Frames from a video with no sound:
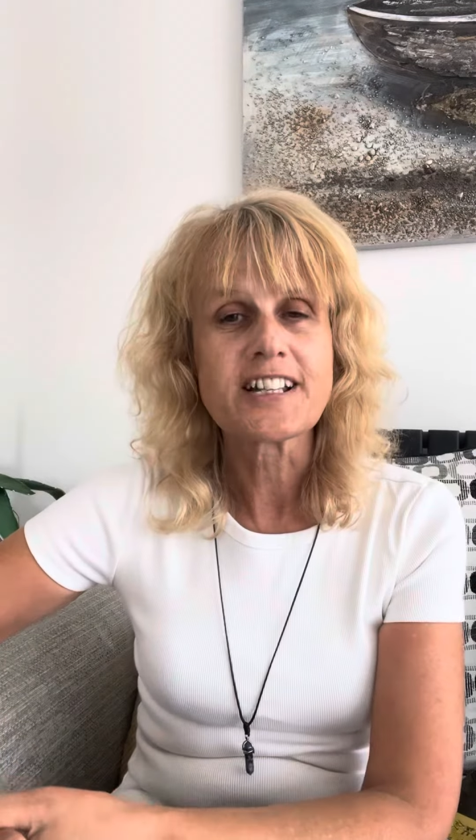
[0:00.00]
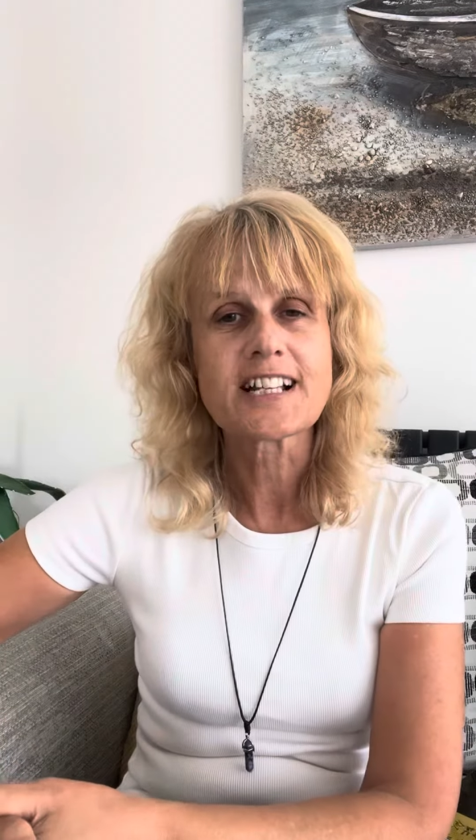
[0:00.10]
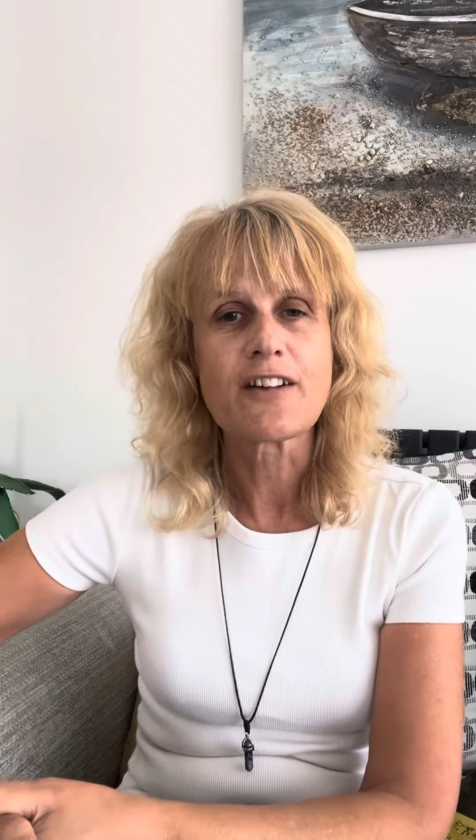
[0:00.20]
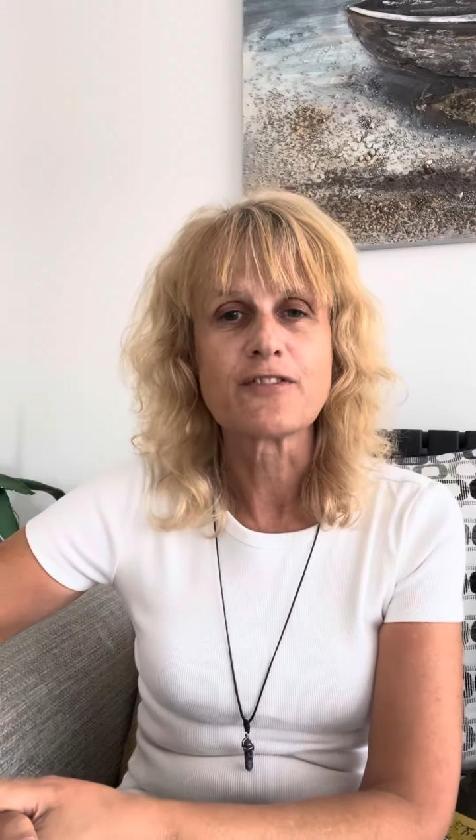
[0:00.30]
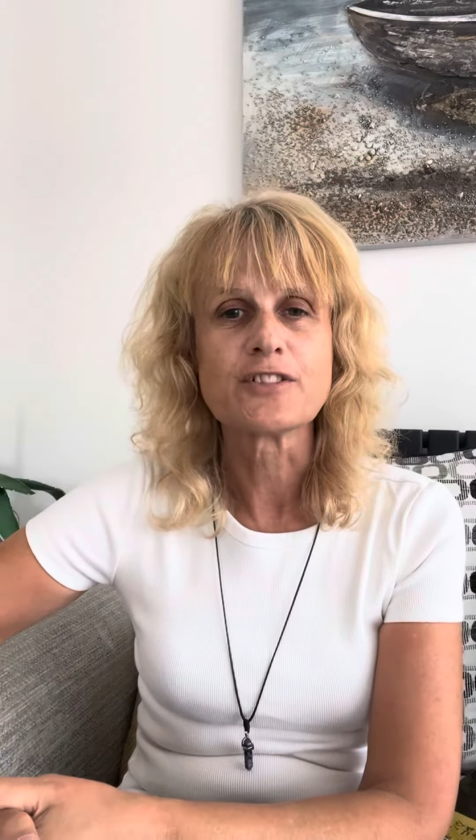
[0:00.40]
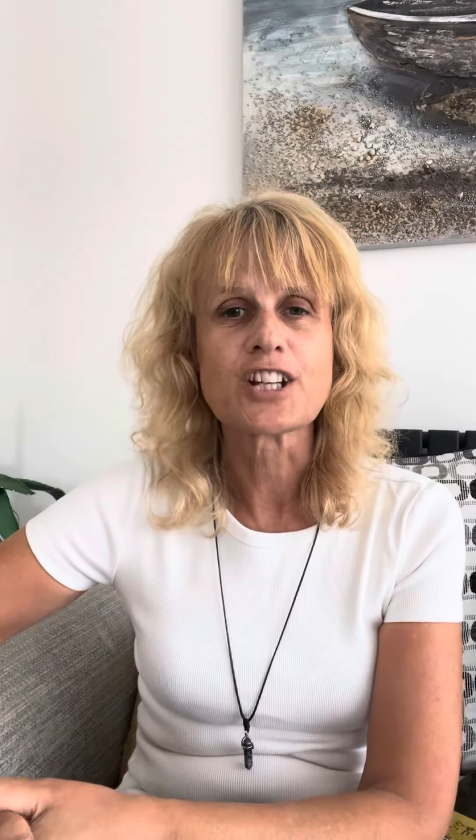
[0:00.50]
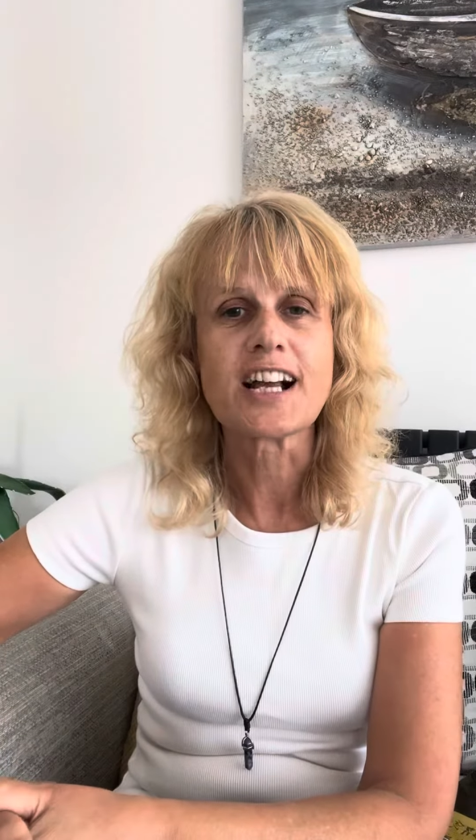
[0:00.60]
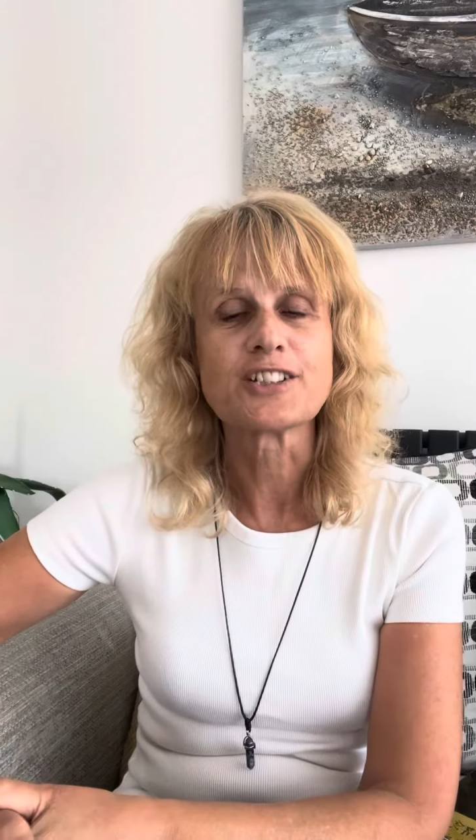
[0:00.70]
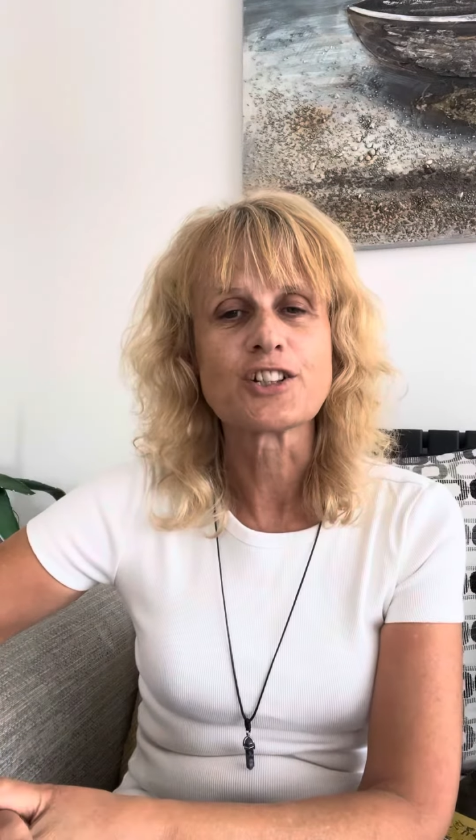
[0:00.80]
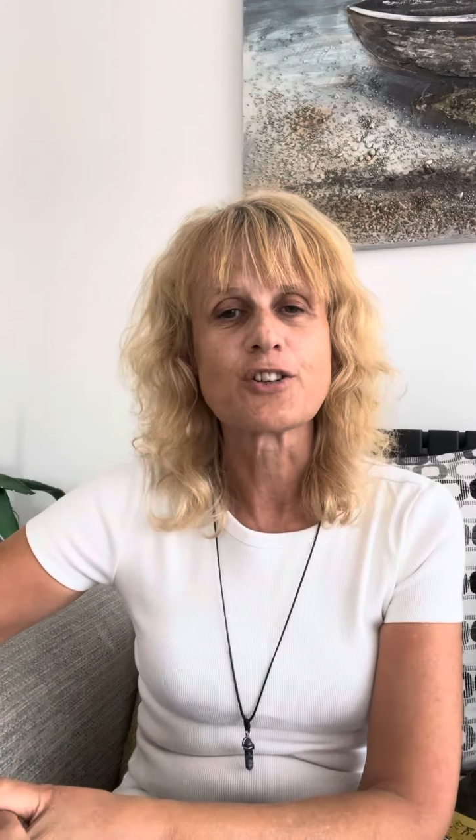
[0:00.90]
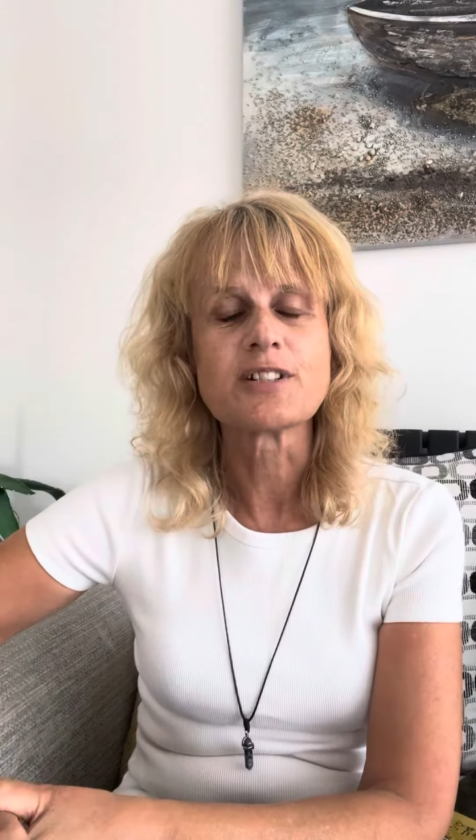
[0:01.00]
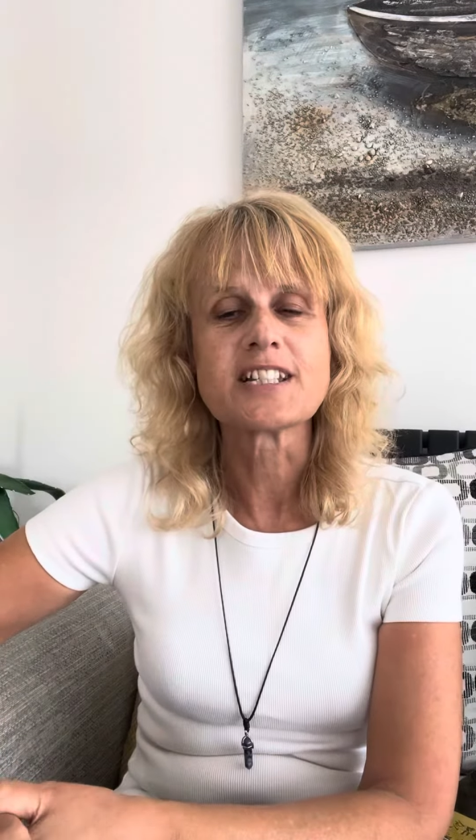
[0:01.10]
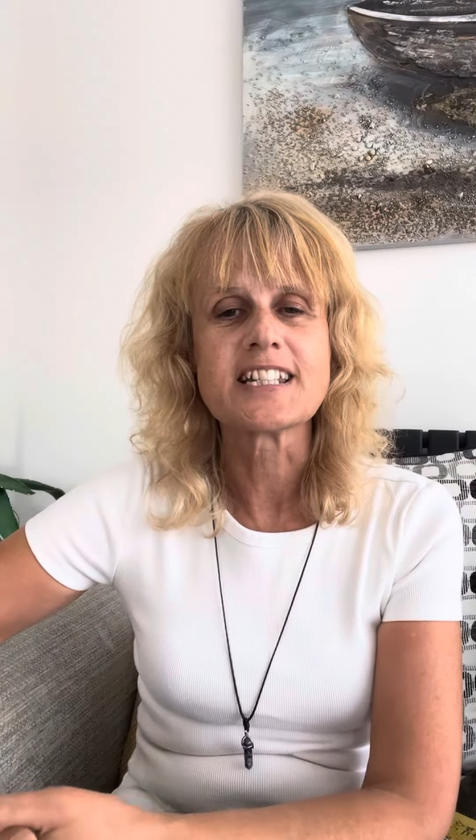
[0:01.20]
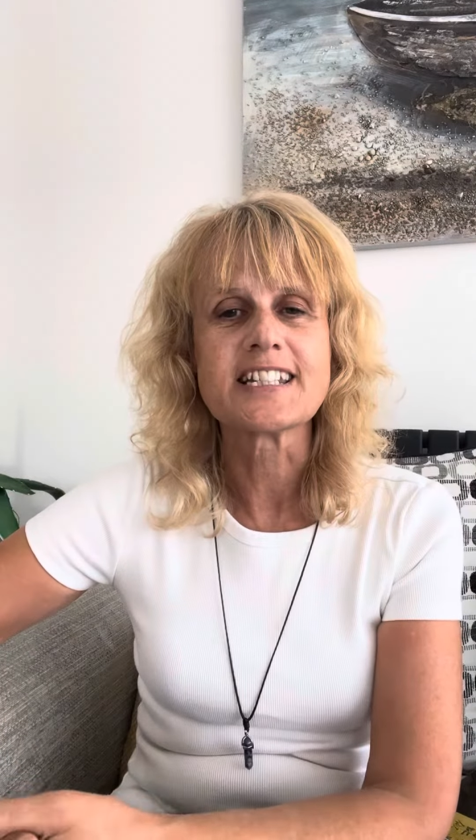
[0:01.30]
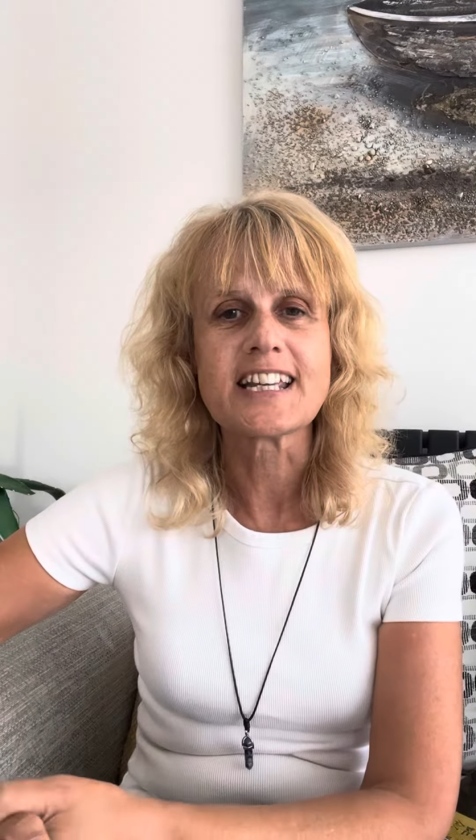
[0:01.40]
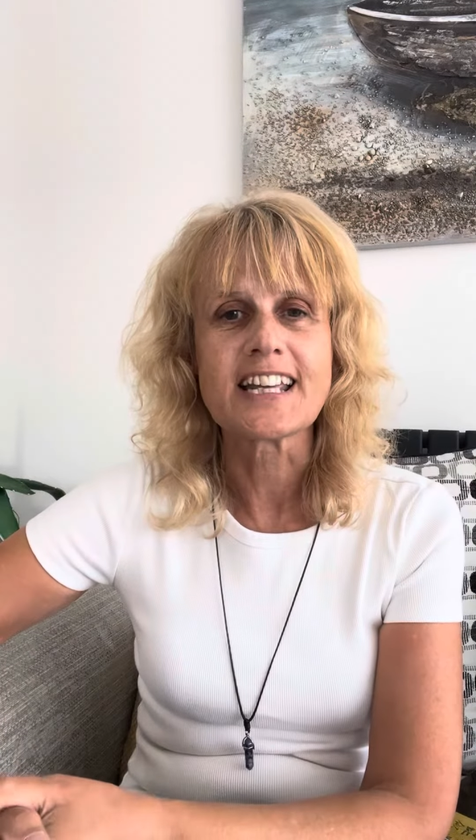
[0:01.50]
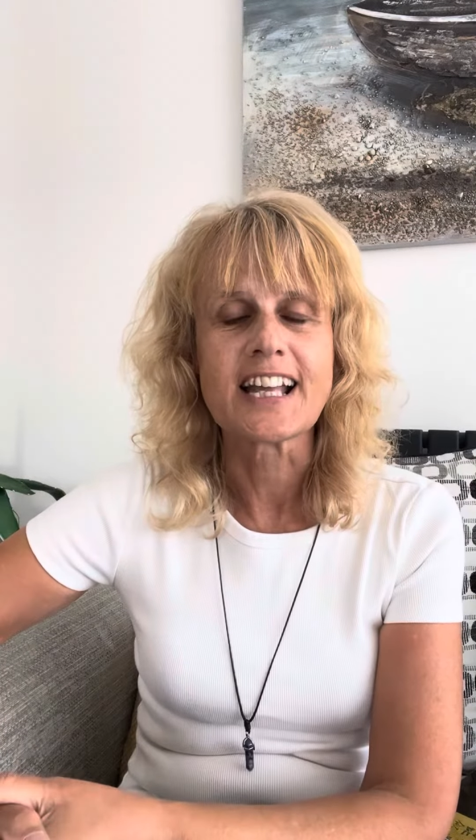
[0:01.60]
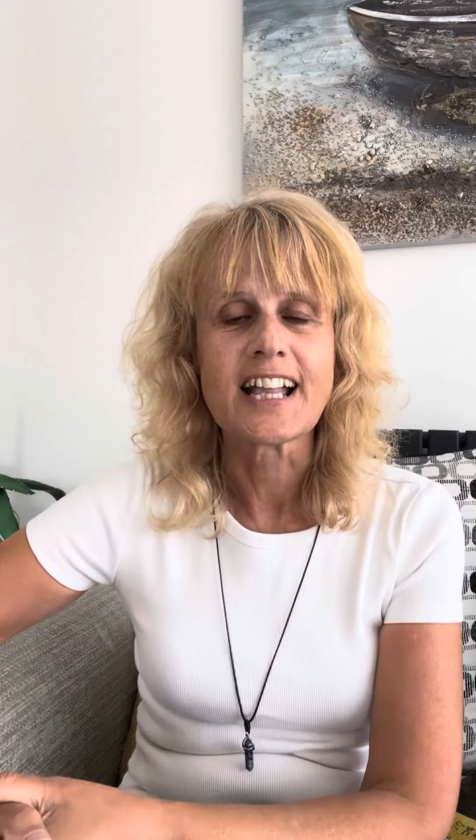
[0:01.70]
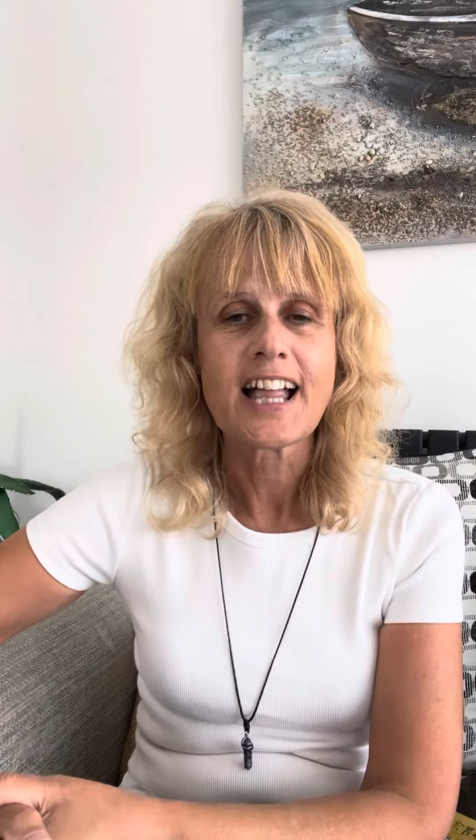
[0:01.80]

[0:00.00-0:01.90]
herself from childhood OCD?